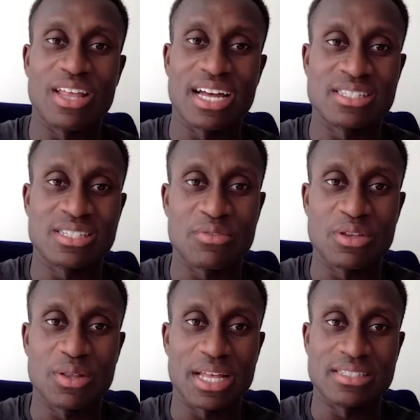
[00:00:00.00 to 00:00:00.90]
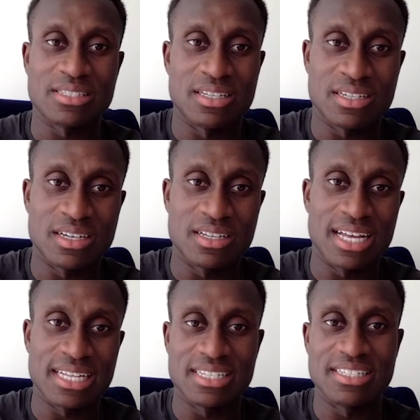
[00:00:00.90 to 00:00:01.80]
that stuff, you know, that's
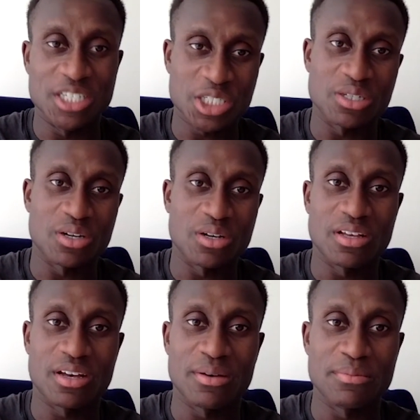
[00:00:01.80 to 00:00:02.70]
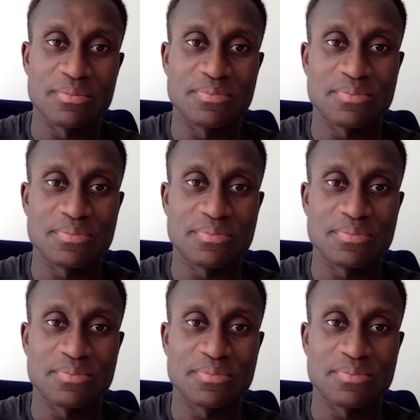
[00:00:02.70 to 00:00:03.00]
additional,